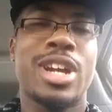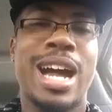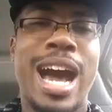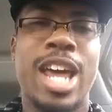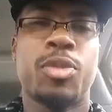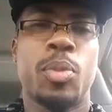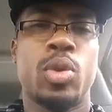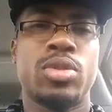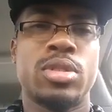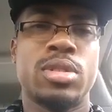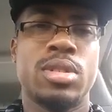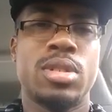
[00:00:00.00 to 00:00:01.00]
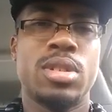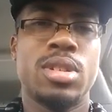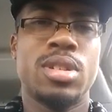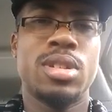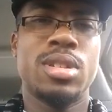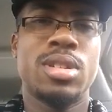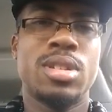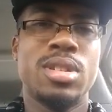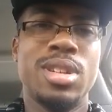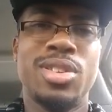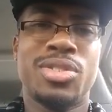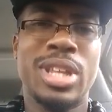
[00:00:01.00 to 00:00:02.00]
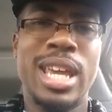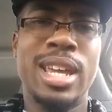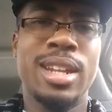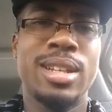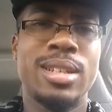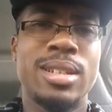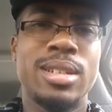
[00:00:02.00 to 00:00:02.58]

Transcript: the cosmos. You understand?